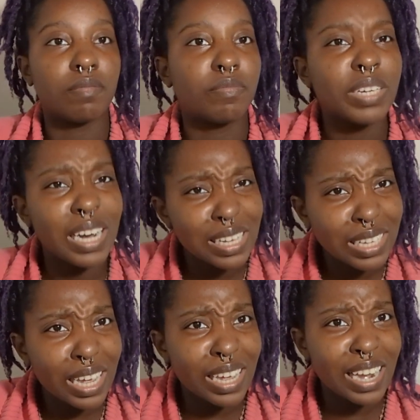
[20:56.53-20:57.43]
what did I
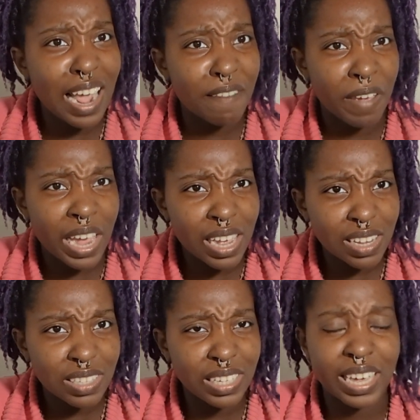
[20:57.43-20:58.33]
say? In
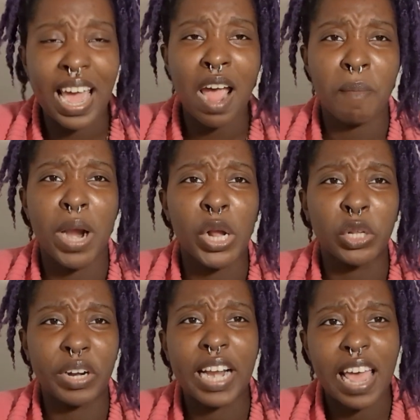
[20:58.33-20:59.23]
advance. The cat
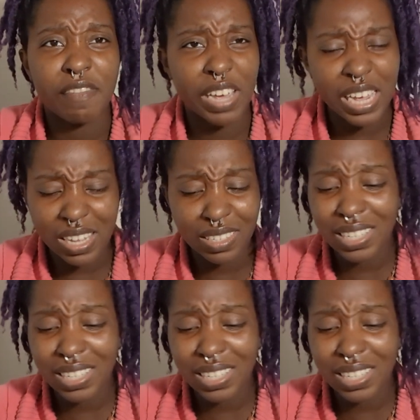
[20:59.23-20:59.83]
burglar in advance.